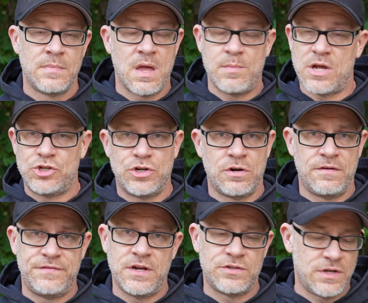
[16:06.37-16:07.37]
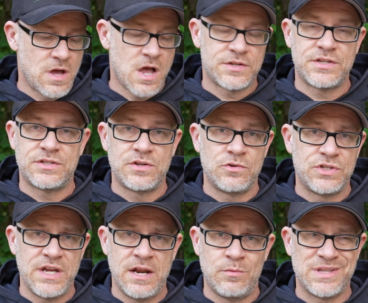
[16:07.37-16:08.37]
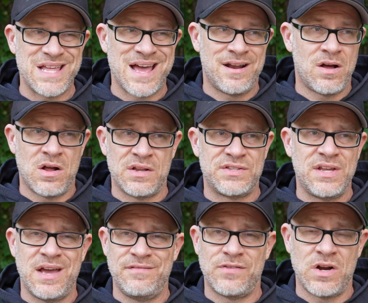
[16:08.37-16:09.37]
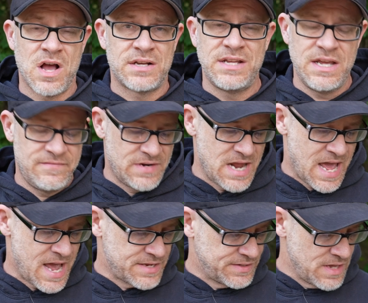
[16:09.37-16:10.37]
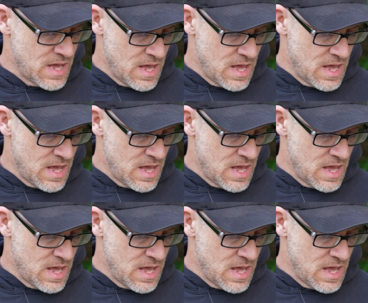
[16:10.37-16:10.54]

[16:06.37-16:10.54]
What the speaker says: I'm not sure if there's a cost associated with that. Honestly, I forgot to even ask